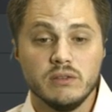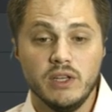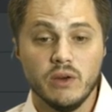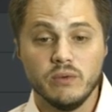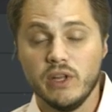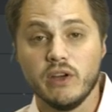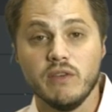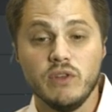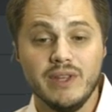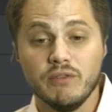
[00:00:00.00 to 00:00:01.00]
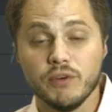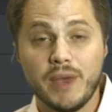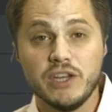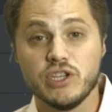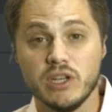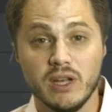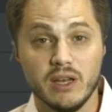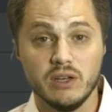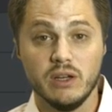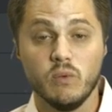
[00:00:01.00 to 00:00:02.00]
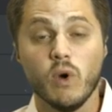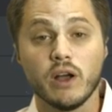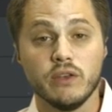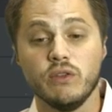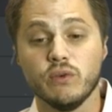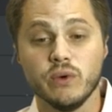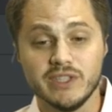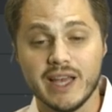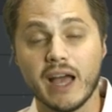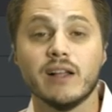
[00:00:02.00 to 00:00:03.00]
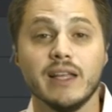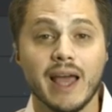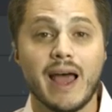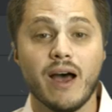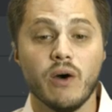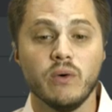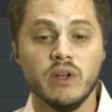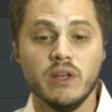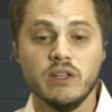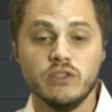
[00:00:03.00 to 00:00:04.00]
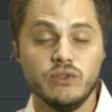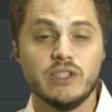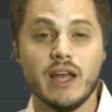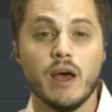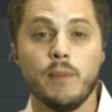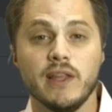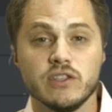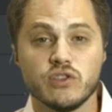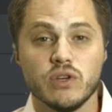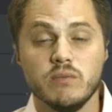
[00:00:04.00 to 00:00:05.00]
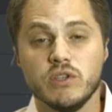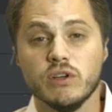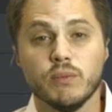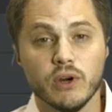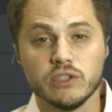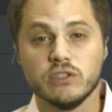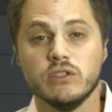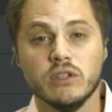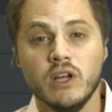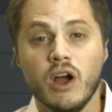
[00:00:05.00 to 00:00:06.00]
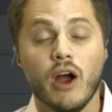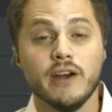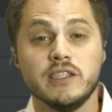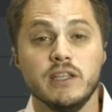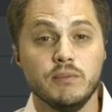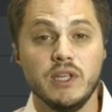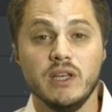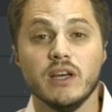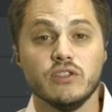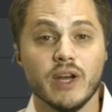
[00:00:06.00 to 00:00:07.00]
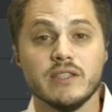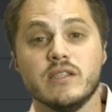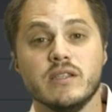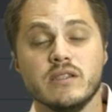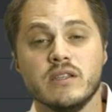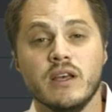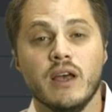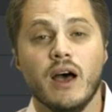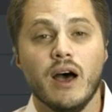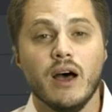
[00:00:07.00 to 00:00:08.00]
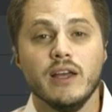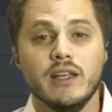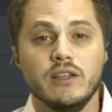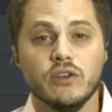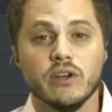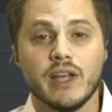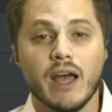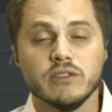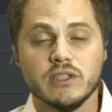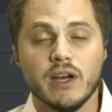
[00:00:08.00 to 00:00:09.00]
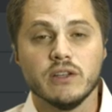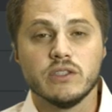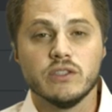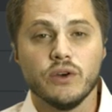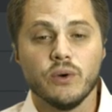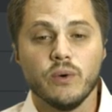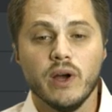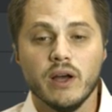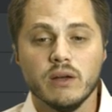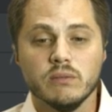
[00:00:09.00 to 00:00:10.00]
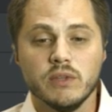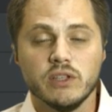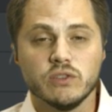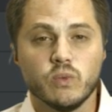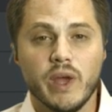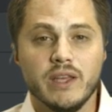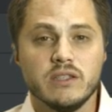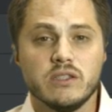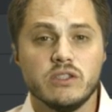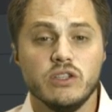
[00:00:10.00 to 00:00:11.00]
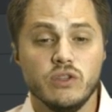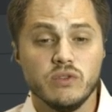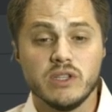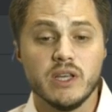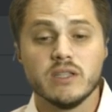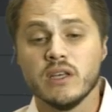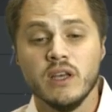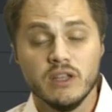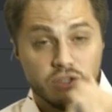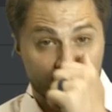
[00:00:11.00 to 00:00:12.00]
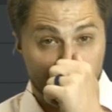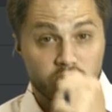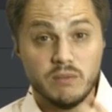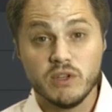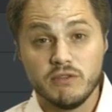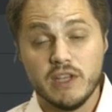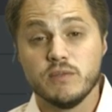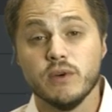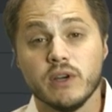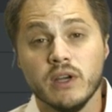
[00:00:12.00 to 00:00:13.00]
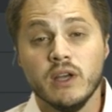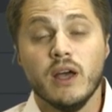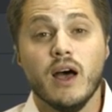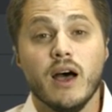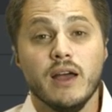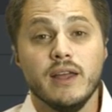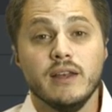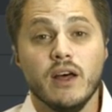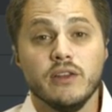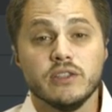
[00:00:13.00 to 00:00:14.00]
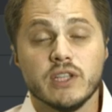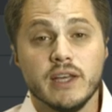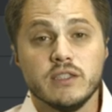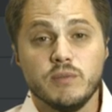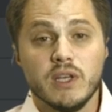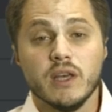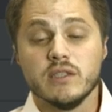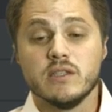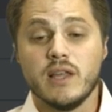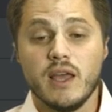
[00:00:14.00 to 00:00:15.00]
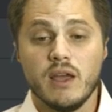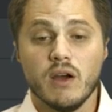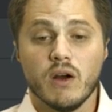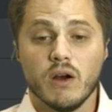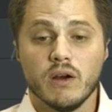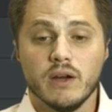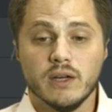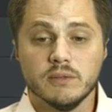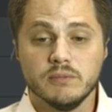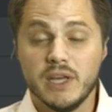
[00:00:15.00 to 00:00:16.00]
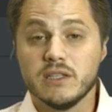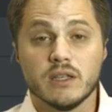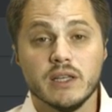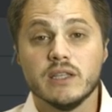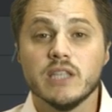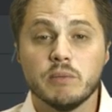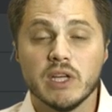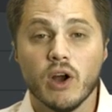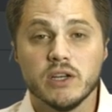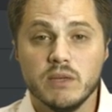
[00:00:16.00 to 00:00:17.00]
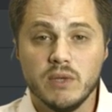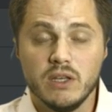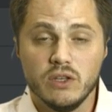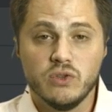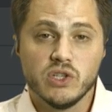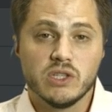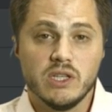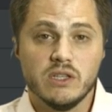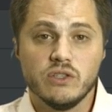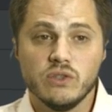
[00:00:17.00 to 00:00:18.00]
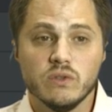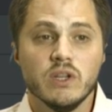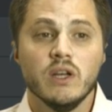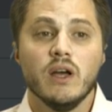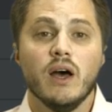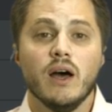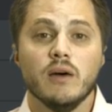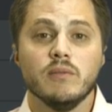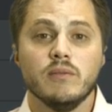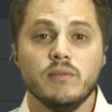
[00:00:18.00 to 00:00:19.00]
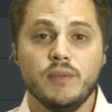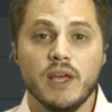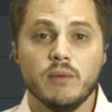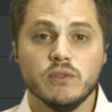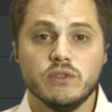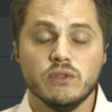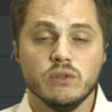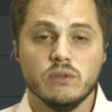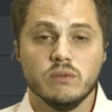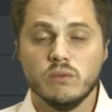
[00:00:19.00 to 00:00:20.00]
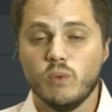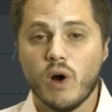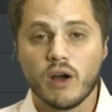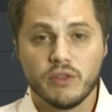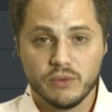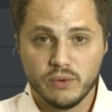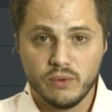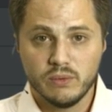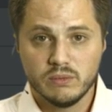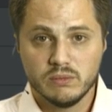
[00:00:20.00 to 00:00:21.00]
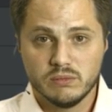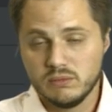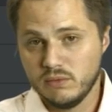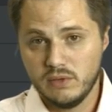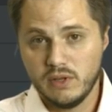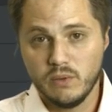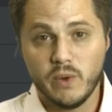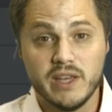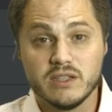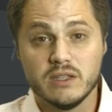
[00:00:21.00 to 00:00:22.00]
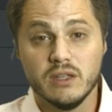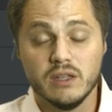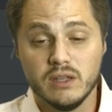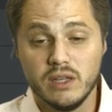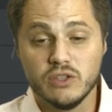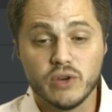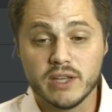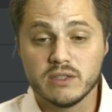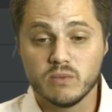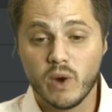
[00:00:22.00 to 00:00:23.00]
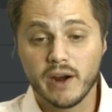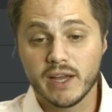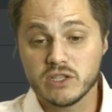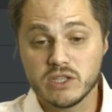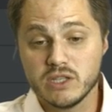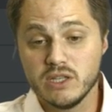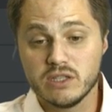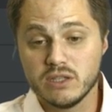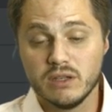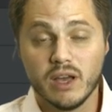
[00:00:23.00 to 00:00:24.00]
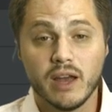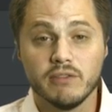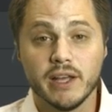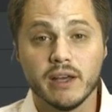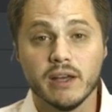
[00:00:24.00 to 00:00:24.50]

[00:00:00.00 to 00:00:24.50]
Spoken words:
they'll give you the information and walk you through exactly how to set up and stream to your personal RTMP addresses in your accounts there. So there's ways to use this to stream to Facebook and other sites because they are basically accepting RTMP. You just need to be able to walk through the address. Wirecast just needs it's kind of like